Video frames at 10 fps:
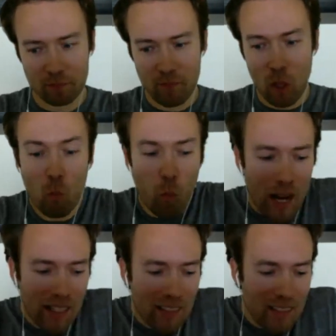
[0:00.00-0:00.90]

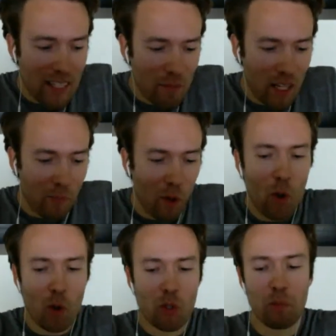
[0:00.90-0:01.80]
while at the same time
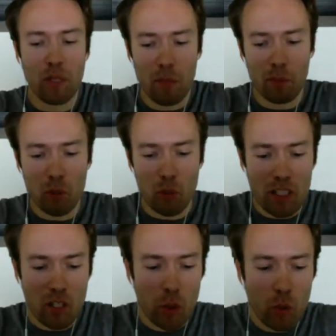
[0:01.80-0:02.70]
also be able to, as
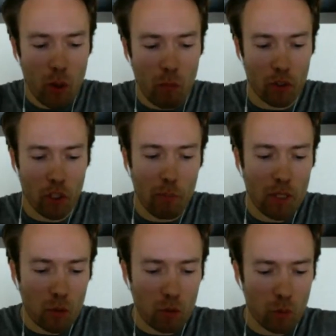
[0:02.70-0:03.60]
a newcomer, jump
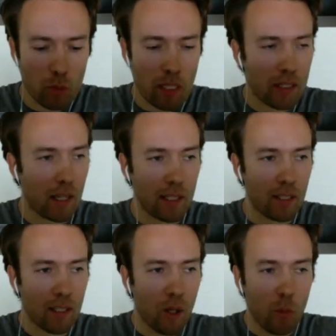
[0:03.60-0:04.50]
into Ruby and, like,
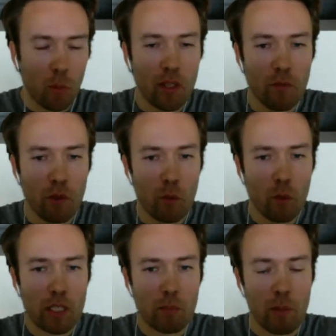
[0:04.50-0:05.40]
within a few
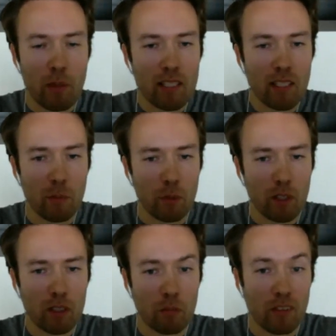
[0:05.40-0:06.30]
weeks be amazingly
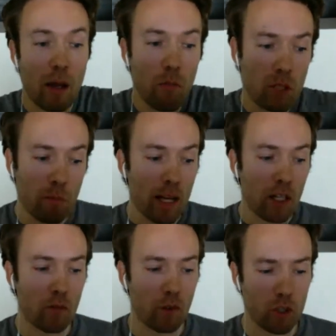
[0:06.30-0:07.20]
productive. That was my
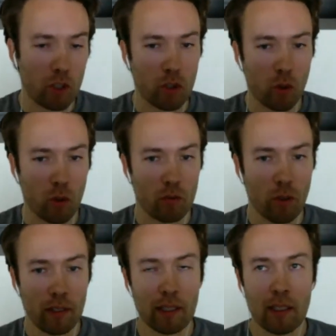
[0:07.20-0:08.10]
conversion story,
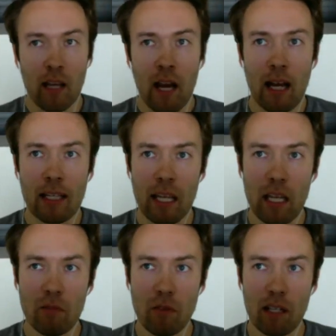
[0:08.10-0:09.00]
right? Like,
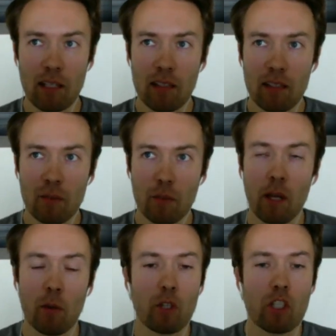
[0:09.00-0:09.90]
when
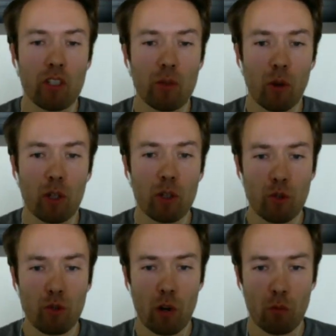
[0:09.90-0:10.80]
I originally wanted to
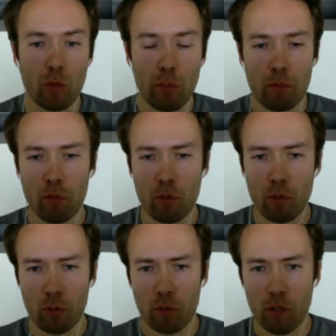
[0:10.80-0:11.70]
try Ruby
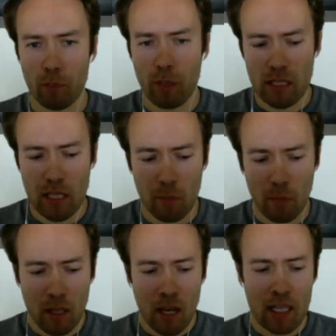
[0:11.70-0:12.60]
for creating Basecamp,
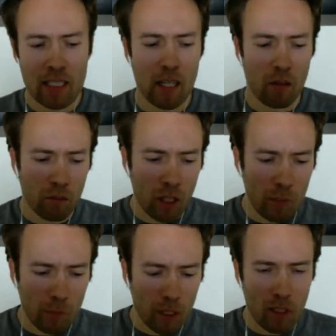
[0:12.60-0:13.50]
I said, well,
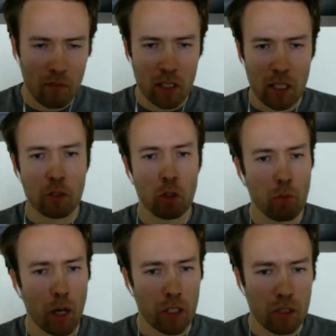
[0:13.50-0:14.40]
I'm gonna give it like 2
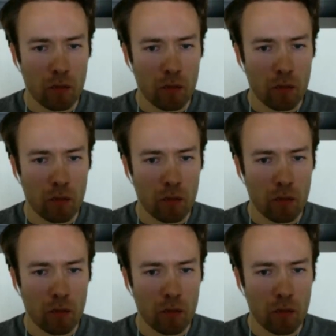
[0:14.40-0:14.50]
months.